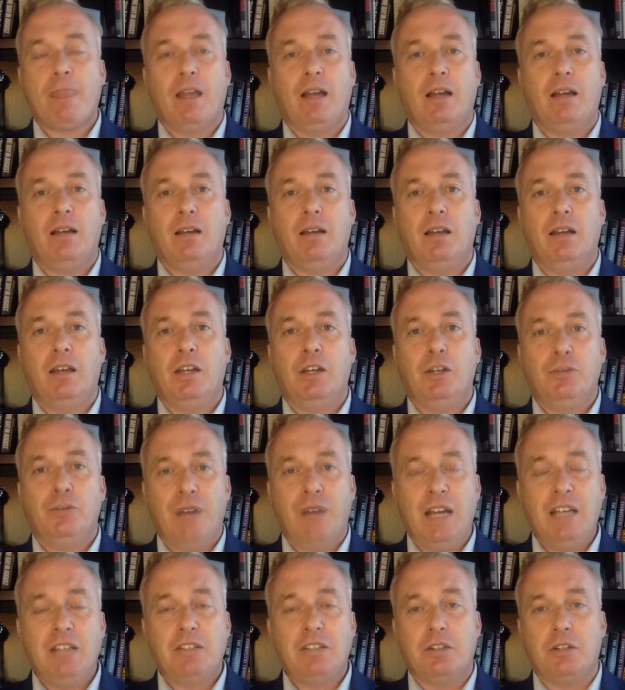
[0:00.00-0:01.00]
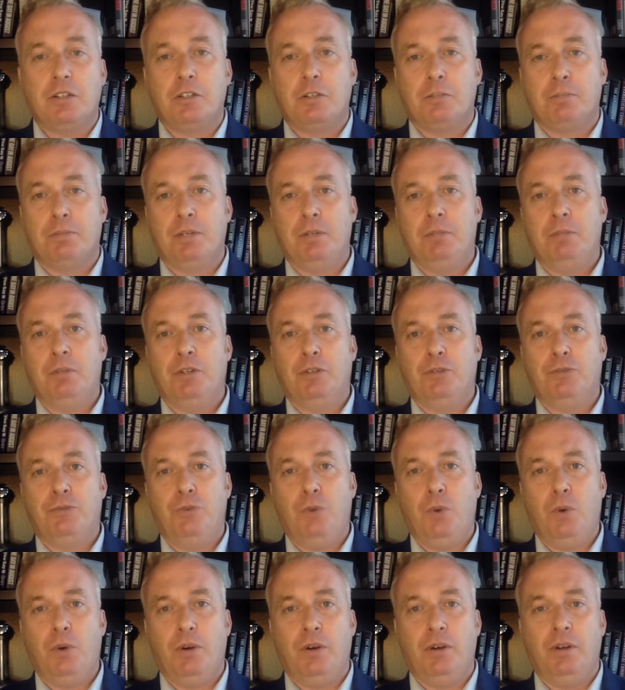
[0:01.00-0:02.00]
advisor to Premier
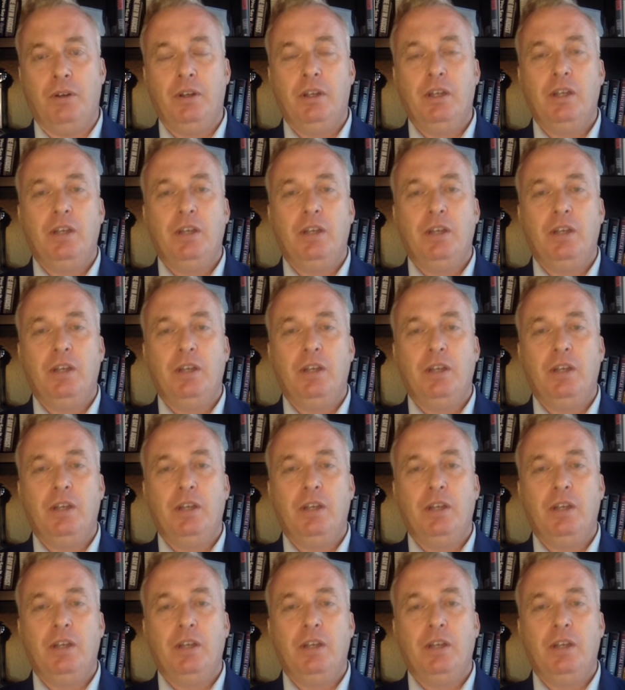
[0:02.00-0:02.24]
Ford,